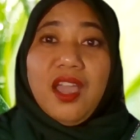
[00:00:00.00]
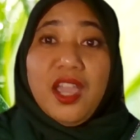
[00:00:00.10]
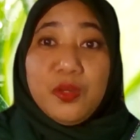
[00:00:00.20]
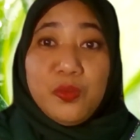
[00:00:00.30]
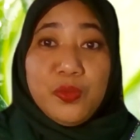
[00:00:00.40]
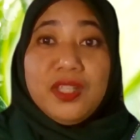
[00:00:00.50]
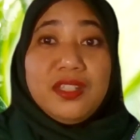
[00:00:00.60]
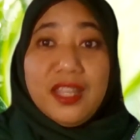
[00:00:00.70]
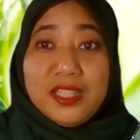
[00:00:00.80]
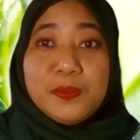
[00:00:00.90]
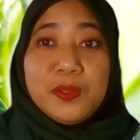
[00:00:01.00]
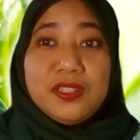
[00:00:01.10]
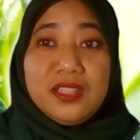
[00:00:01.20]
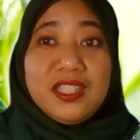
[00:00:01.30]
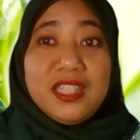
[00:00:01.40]
And we
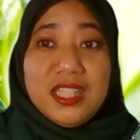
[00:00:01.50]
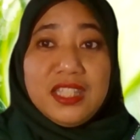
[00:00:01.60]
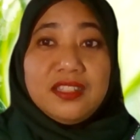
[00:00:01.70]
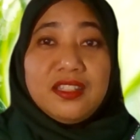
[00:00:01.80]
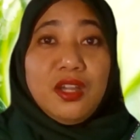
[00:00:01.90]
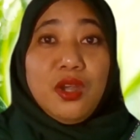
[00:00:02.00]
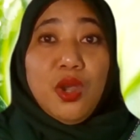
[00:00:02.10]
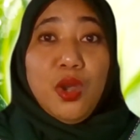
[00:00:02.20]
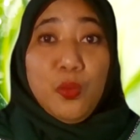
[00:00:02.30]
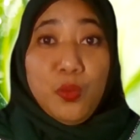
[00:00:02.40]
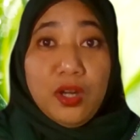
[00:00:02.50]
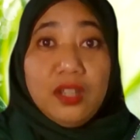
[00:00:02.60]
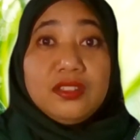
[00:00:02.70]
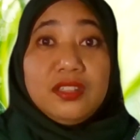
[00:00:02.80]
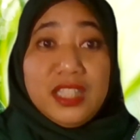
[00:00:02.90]
desperately need
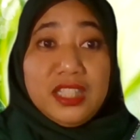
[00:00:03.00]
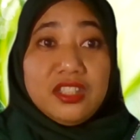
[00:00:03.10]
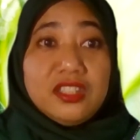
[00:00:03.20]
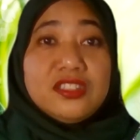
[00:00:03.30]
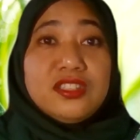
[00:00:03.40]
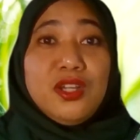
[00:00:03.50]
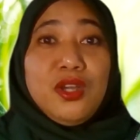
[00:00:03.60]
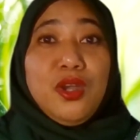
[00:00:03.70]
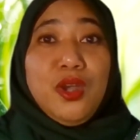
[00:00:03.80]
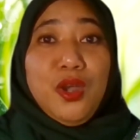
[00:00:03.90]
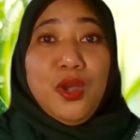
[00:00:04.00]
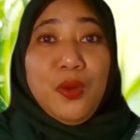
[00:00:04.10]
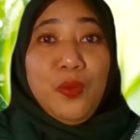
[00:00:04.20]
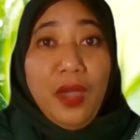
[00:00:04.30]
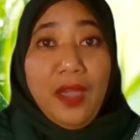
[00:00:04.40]
world leaders
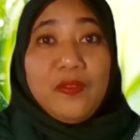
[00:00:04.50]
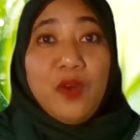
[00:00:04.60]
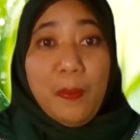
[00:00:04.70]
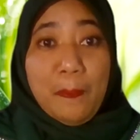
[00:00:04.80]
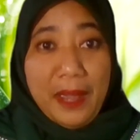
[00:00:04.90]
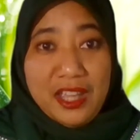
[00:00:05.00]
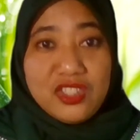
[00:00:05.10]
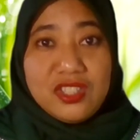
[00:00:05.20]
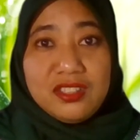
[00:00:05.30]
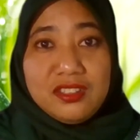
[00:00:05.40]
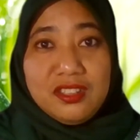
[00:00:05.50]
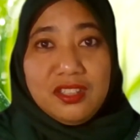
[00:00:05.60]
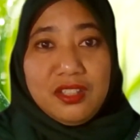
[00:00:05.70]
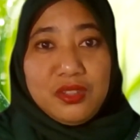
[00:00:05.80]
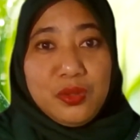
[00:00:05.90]
who have compassion
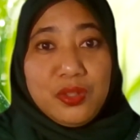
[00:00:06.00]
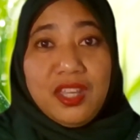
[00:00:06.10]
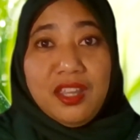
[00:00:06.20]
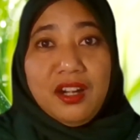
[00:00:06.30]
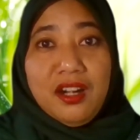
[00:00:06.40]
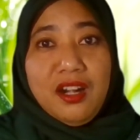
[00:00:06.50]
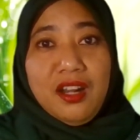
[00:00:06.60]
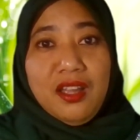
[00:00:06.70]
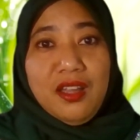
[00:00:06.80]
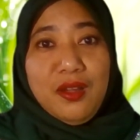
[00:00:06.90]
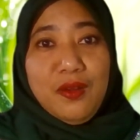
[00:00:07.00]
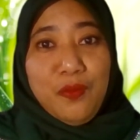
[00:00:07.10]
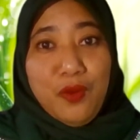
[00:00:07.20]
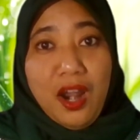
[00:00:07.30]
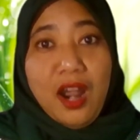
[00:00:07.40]
to care
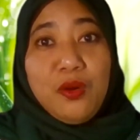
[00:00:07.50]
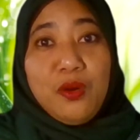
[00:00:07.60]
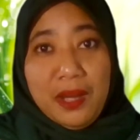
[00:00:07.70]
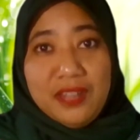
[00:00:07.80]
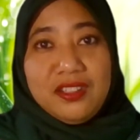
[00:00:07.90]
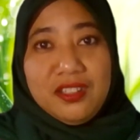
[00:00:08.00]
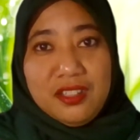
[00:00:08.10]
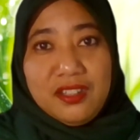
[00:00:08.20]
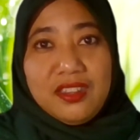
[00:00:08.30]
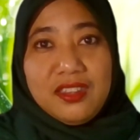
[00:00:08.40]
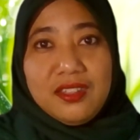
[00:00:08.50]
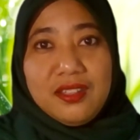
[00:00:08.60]
for our Mother Earth.